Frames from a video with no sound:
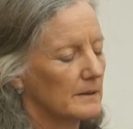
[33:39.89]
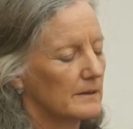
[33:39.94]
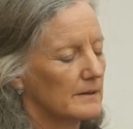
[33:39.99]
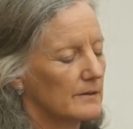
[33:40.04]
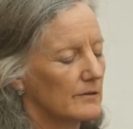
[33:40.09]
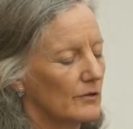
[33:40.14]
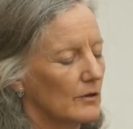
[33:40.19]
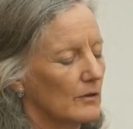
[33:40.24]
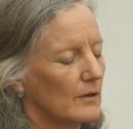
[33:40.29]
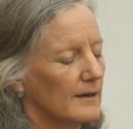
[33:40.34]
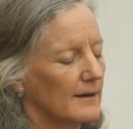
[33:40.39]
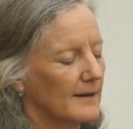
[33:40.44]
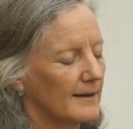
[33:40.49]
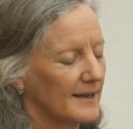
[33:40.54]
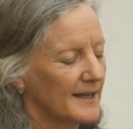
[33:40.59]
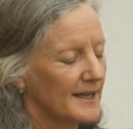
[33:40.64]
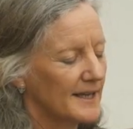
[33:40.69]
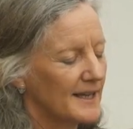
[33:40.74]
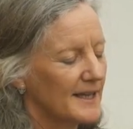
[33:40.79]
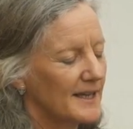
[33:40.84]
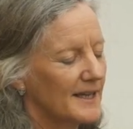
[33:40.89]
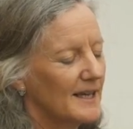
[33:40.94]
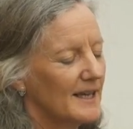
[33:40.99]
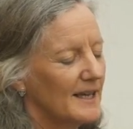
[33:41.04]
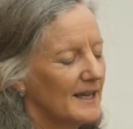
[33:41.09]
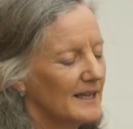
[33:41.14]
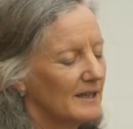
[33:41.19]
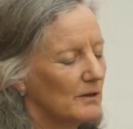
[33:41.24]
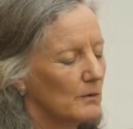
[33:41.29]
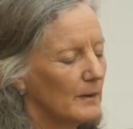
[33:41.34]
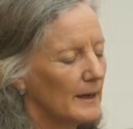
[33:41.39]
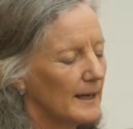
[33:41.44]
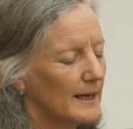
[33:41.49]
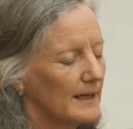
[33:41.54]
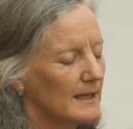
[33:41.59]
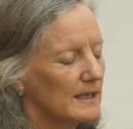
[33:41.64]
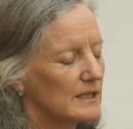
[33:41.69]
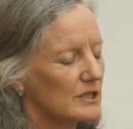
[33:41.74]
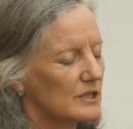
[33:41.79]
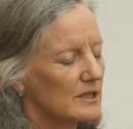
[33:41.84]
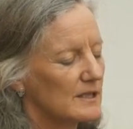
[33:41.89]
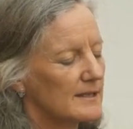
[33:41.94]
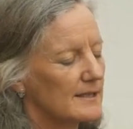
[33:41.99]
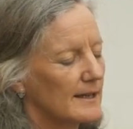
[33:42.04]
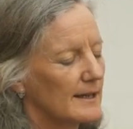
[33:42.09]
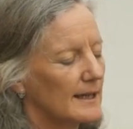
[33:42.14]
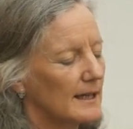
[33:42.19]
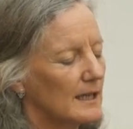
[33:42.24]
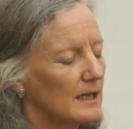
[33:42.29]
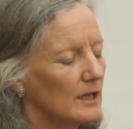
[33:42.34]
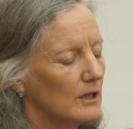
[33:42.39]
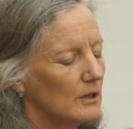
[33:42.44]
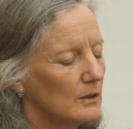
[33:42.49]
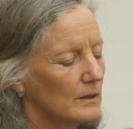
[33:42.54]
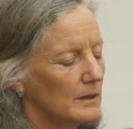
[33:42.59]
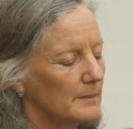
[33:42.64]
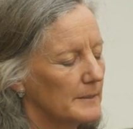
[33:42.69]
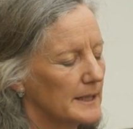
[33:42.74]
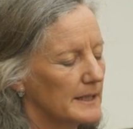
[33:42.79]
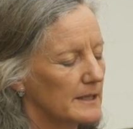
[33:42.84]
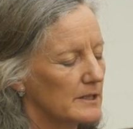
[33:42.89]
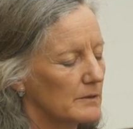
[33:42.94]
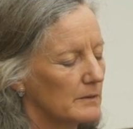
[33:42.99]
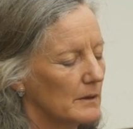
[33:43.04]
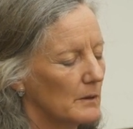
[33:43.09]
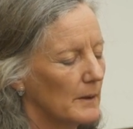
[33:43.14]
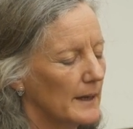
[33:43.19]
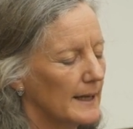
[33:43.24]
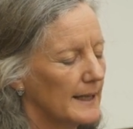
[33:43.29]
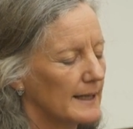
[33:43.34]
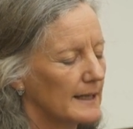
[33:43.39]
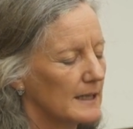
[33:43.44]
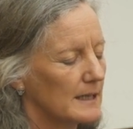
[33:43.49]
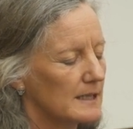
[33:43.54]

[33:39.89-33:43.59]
So in a way, let's just say hello a minute to awake.